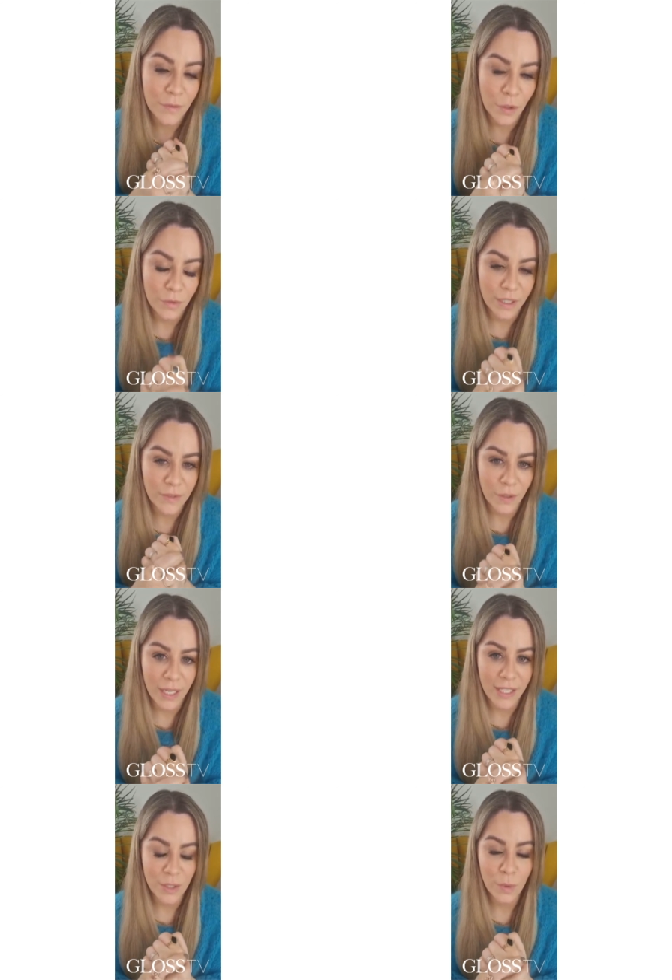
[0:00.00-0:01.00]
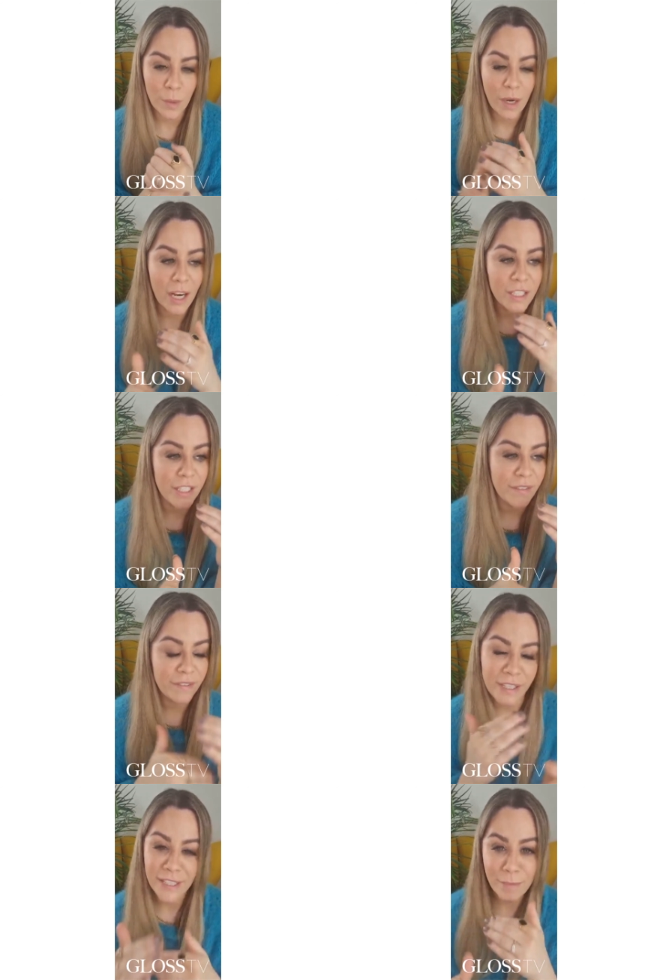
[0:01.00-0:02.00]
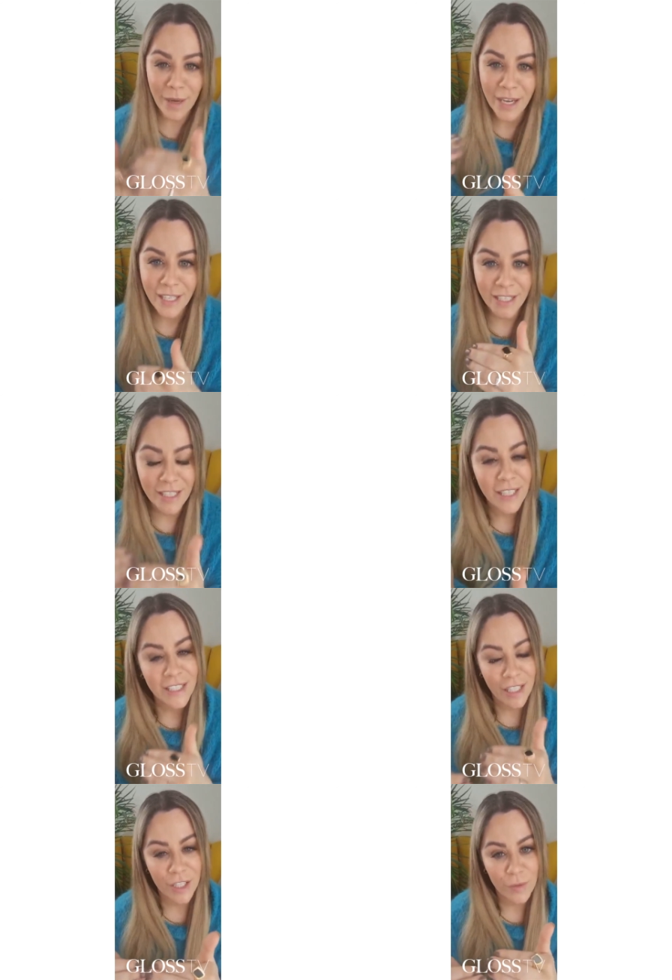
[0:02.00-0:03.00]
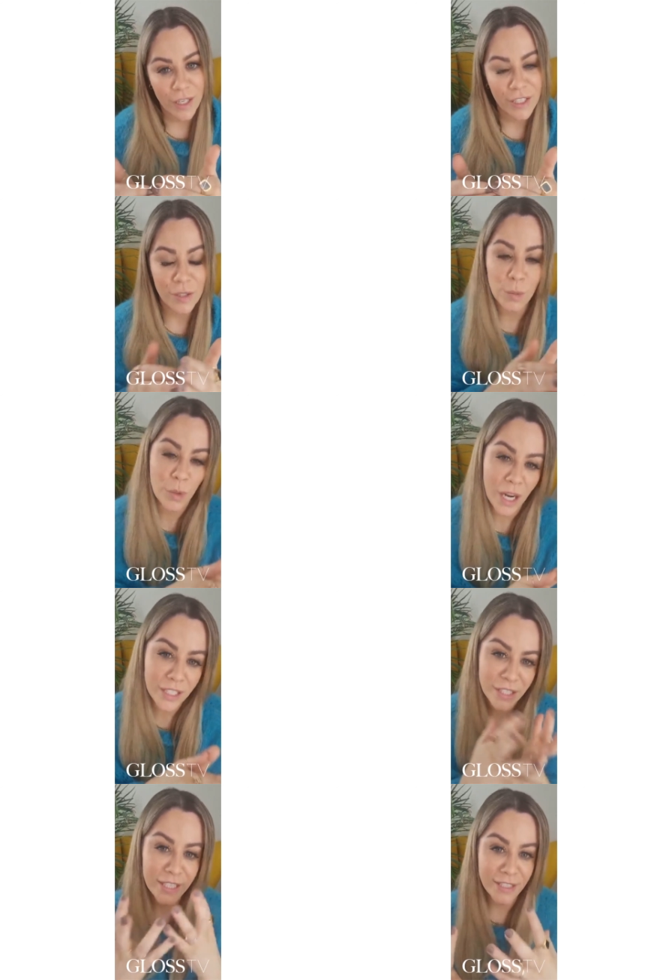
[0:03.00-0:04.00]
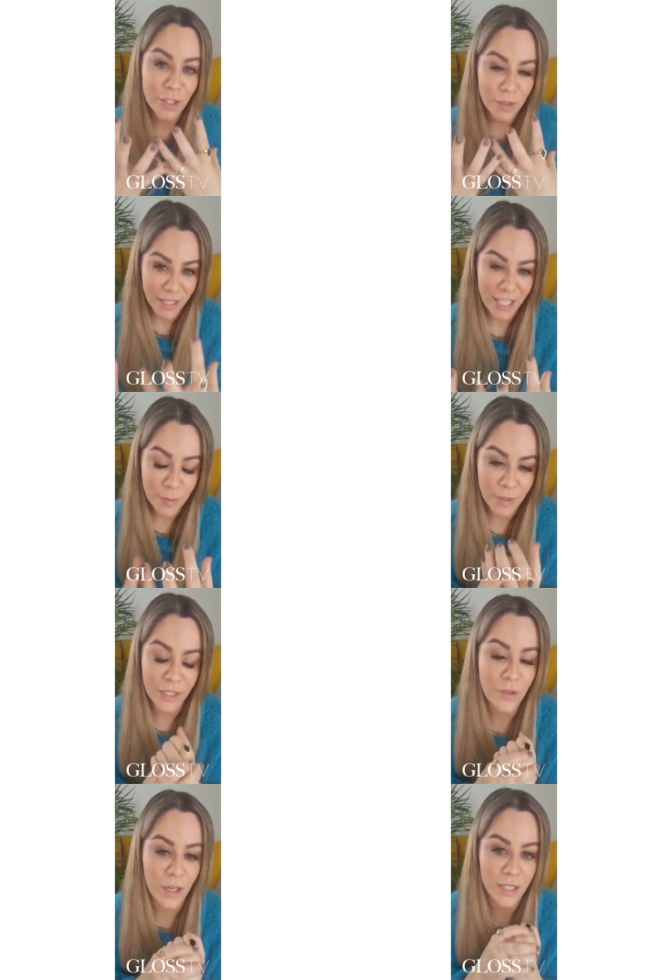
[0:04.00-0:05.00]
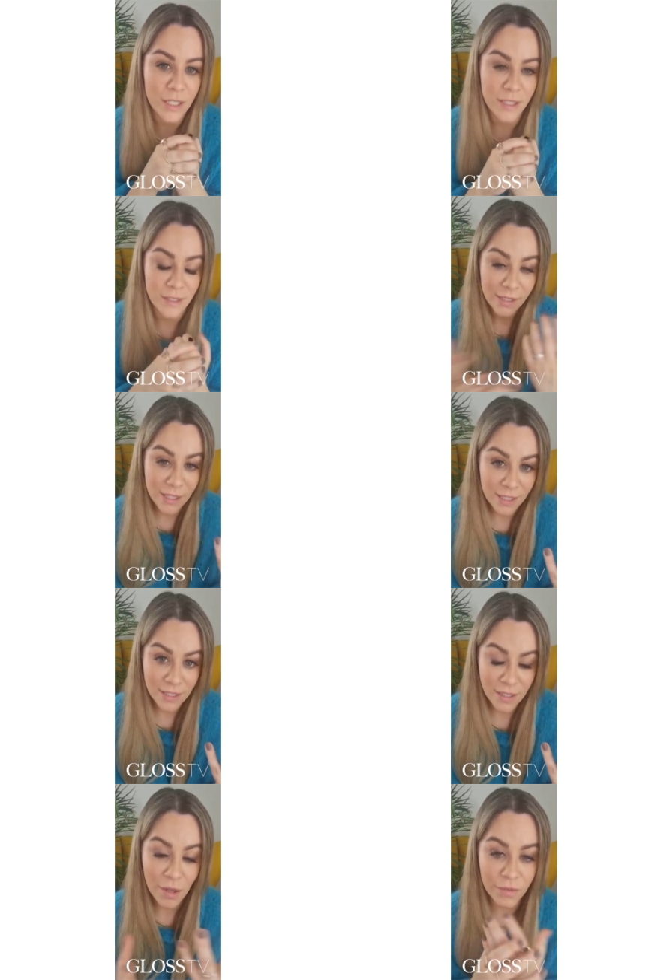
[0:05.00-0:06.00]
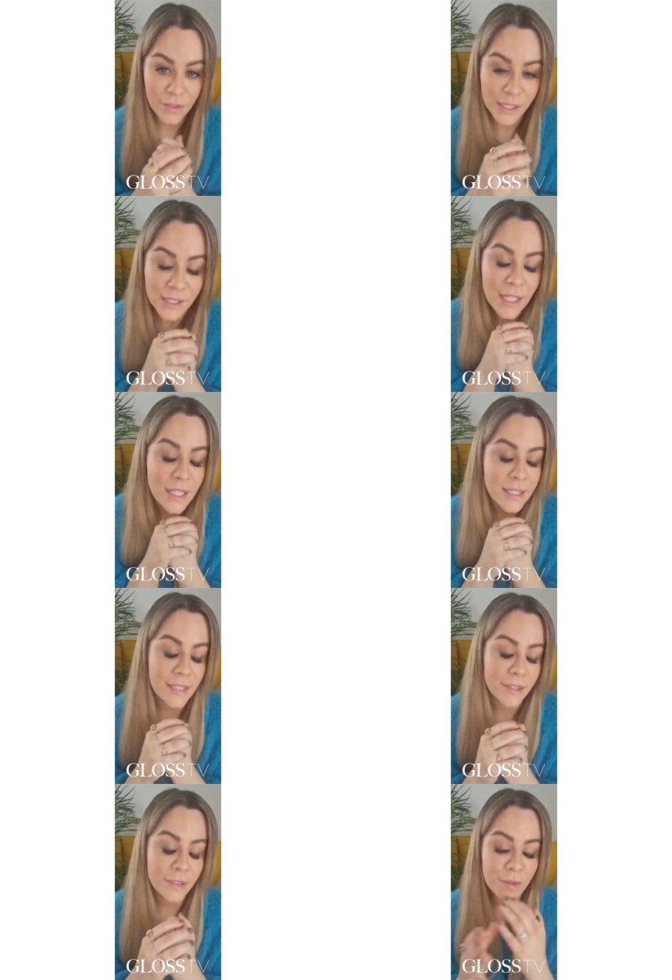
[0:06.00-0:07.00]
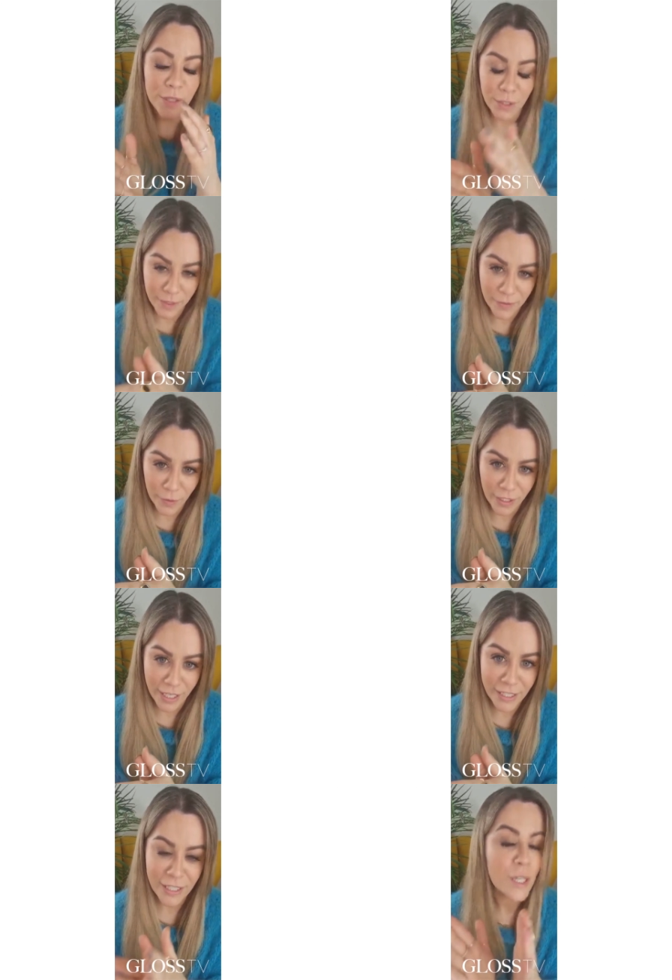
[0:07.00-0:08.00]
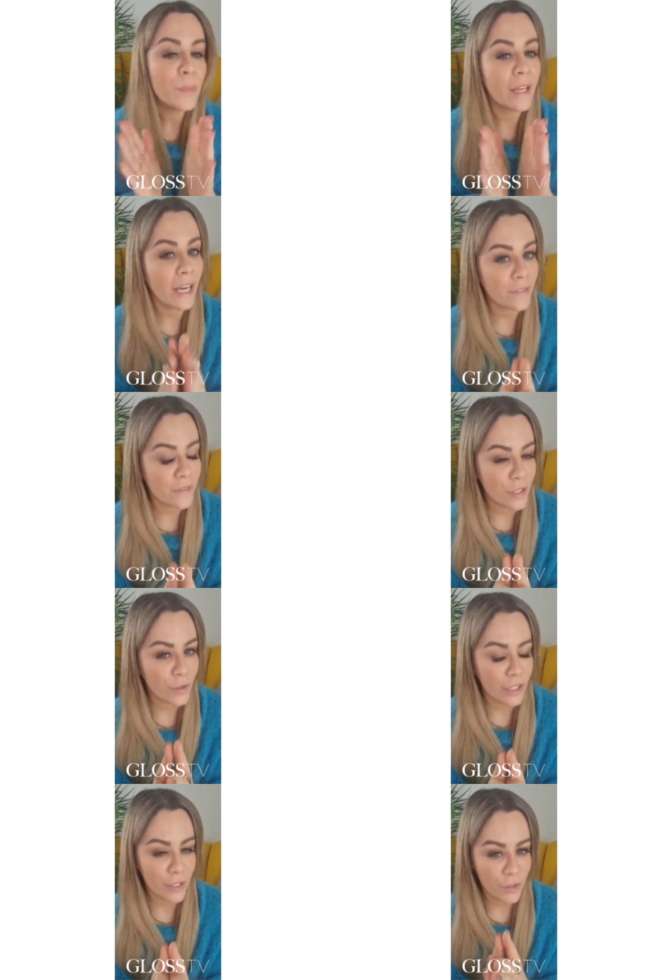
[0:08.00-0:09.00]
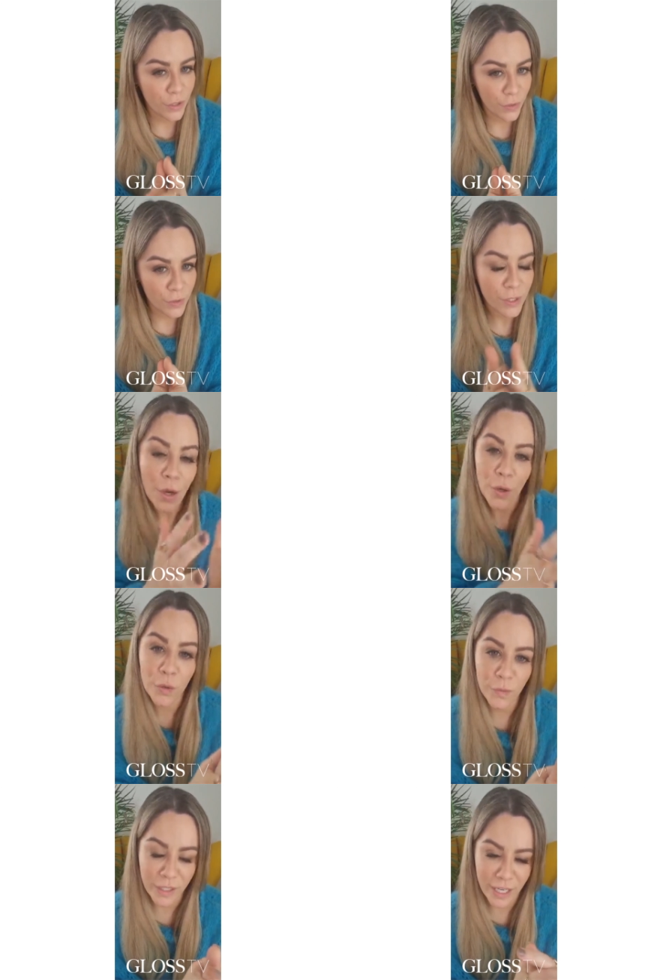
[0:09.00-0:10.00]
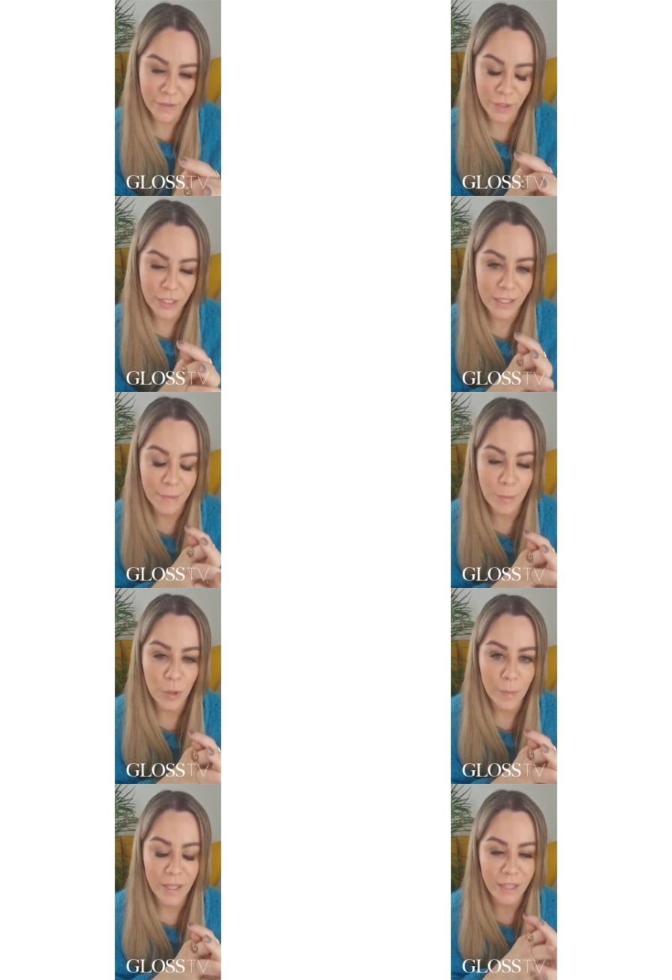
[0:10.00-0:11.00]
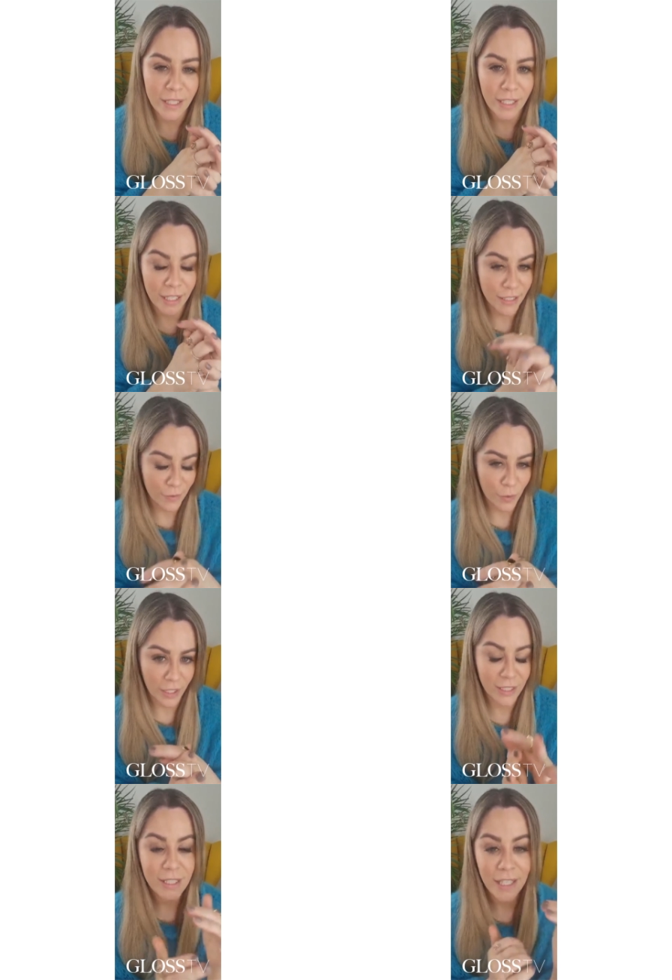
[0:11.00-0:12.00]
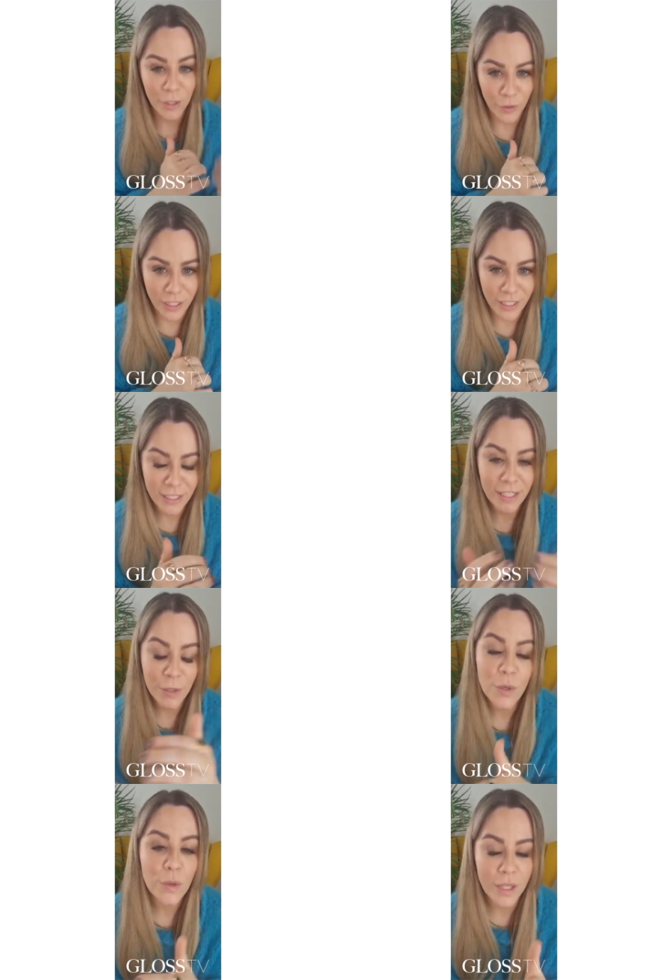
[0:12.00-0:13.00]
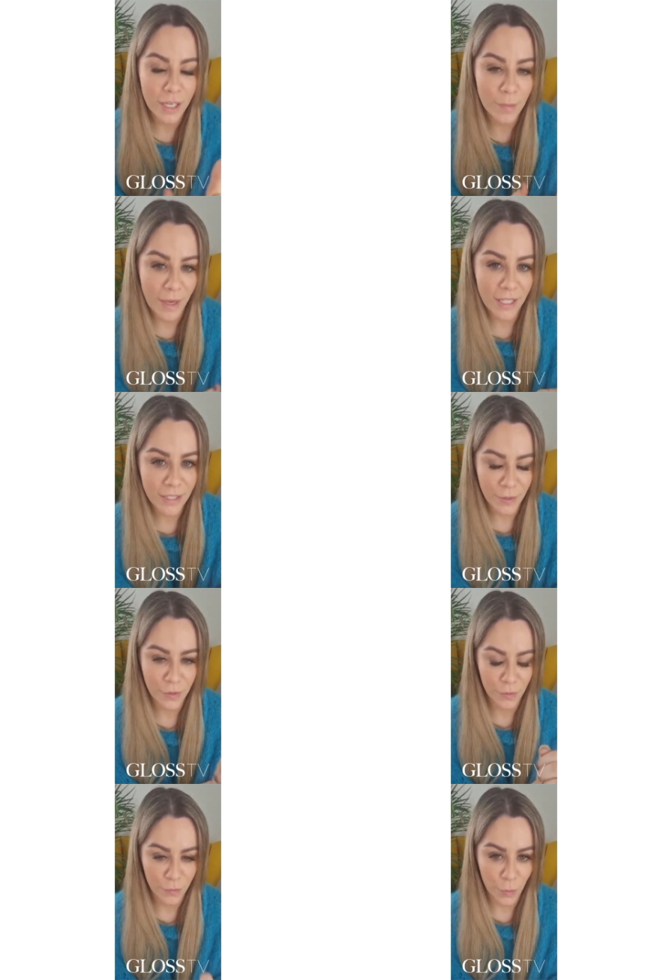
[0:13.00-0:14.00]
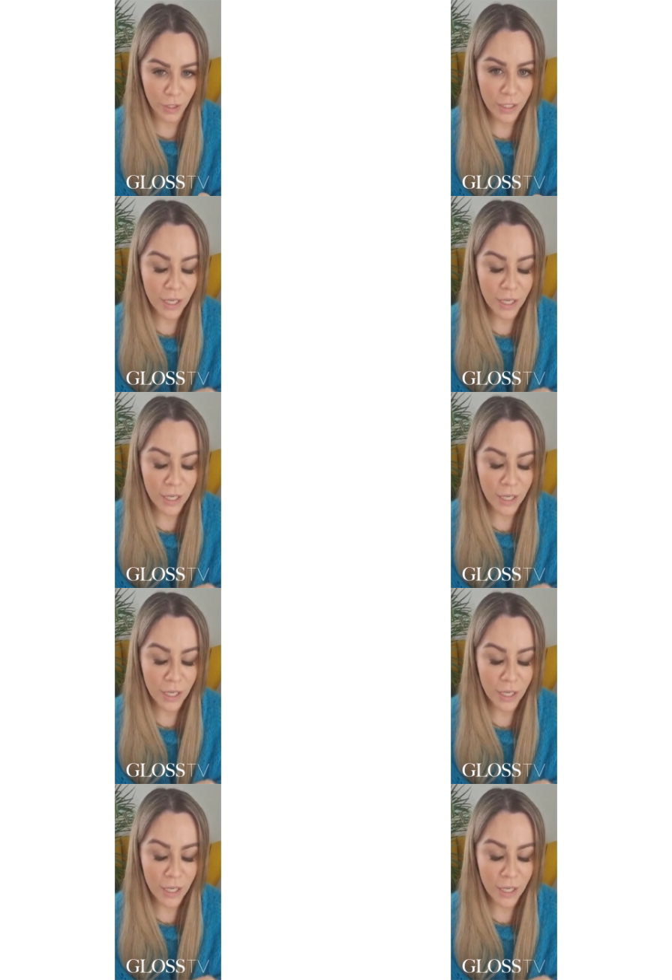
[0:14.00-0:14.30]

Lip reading: of overexfoliation, where we're actually feeding back into that dehydration we're actually so desperately trying to solve. So do exfoliate, be careful of the ingredient you choose. Hopefully now you've learned a little bit more about the exfoliants, the ingredients, and who they are best suited for.